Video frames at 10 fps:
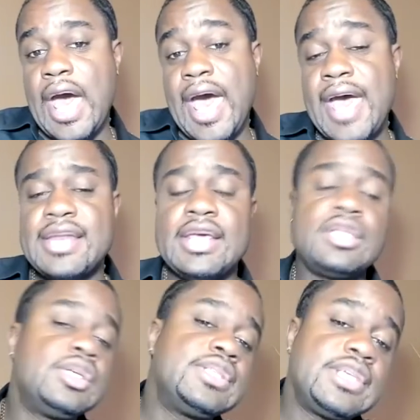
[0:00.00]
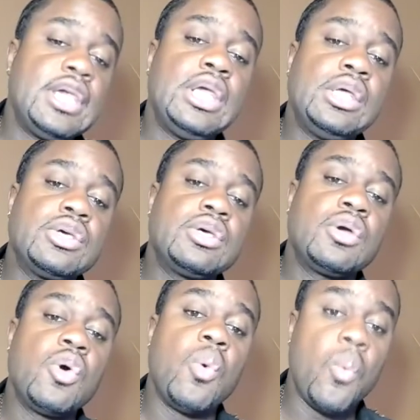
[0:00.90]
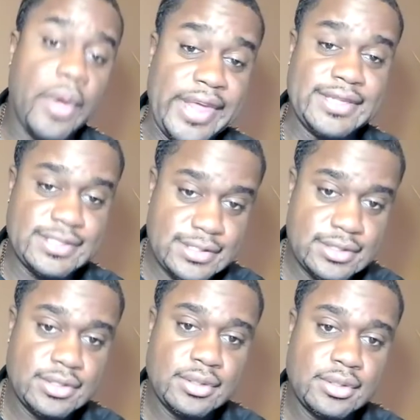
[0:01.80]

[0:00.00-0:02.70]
I need to see wins.